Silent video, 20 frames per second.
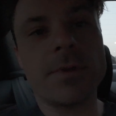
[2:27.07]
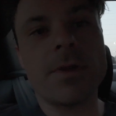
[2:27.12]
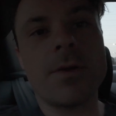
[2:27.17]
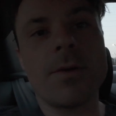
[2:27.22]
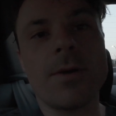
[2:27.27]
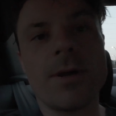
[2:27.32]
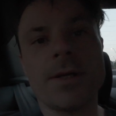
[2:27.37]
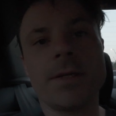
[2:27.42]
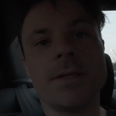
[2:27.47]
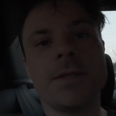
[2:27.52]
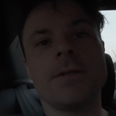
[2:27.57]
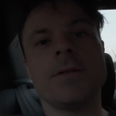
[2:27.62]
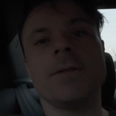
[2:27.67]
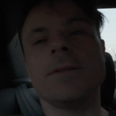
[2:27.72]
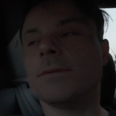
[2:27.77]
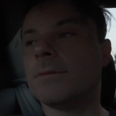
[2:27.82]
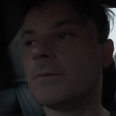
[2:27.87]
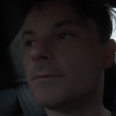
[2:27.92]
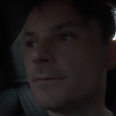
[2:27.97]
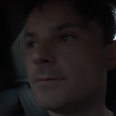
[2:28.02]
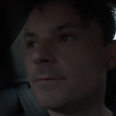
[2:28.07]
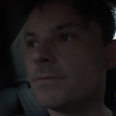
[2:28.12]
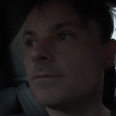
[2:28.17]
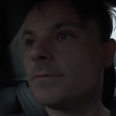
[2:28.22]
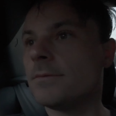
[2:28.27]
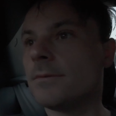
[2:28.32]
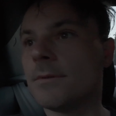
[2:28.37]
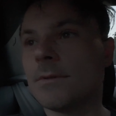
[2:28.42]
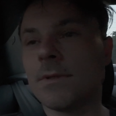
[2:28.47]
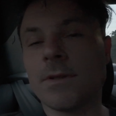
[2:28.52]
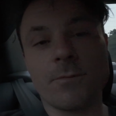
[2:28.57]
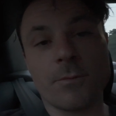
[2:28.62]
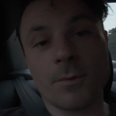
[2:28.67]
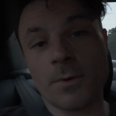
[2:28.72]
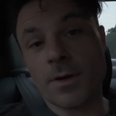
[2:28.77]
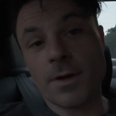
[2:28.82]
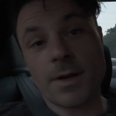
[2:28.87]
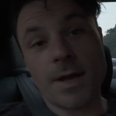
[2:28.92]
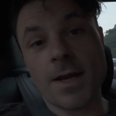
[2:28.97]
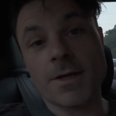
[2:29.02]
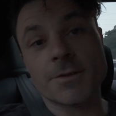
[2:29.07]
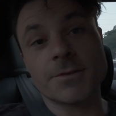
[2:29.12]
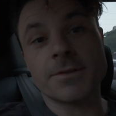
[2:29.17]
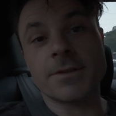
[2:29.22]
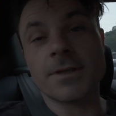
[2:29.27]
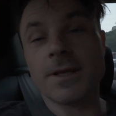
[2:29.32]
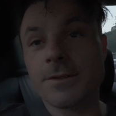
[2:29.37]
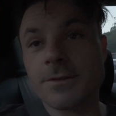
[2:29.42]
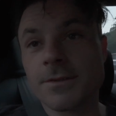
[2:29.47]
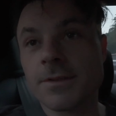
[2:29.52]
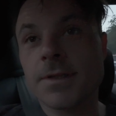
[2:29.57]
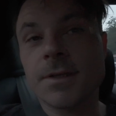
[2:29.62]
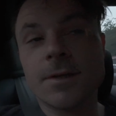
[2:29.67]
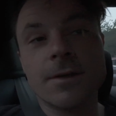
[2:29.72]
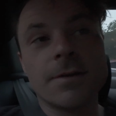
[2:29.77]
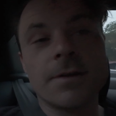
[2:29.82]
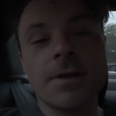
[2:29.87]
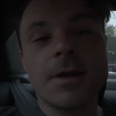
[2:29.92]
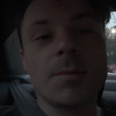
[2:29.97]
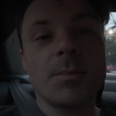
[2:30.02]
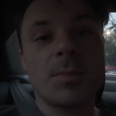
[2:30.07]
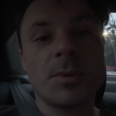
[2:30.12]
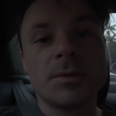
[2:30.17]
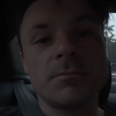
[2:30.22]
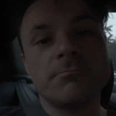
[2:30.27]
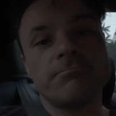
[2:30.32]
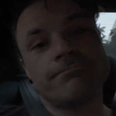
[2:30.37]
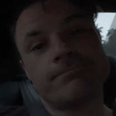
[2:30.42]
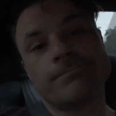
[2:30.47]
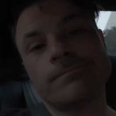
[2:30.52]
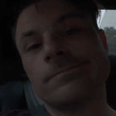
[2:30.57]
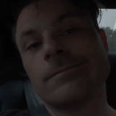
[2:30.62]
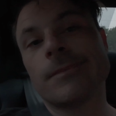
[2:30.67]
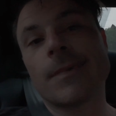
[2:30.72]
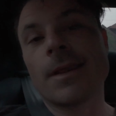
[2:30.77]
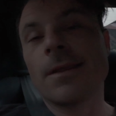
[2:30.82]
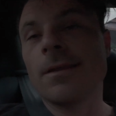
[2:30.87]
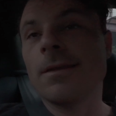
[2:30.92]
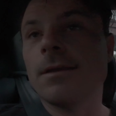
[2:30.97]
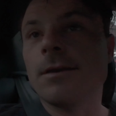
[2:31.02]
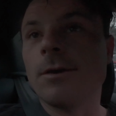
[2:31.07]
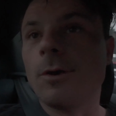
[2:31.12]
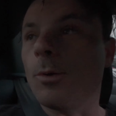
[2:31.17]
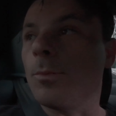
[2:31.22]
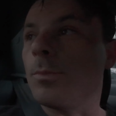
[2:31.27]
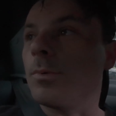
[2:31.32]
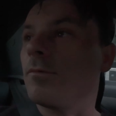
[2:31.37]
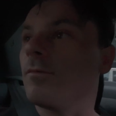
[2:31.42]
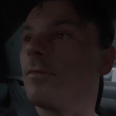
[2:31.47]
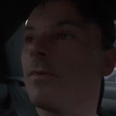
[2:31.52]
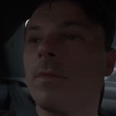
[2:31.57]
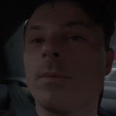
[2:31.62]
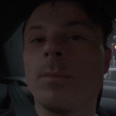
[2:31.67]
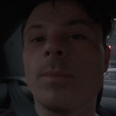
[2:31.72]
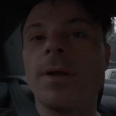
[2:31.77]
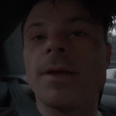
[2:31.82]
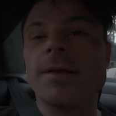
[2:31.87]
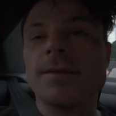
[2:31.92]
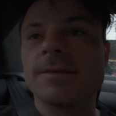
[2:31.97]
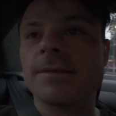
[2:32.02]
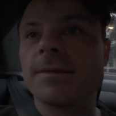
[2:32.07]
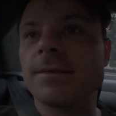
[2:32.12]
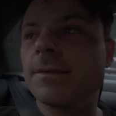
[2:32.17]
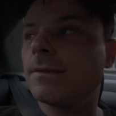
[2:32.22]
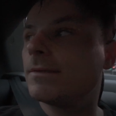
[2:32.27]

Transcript: no idea we're gonna actually catch it there or not, but hoping for the best.